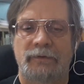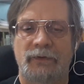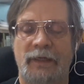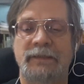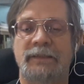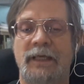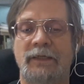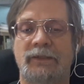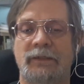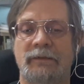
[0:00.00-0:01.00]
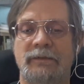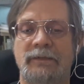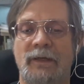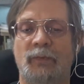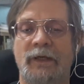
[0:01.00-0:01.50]
train station,
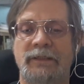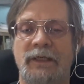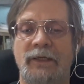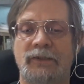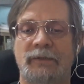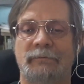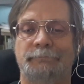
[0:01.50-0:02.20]
subway station.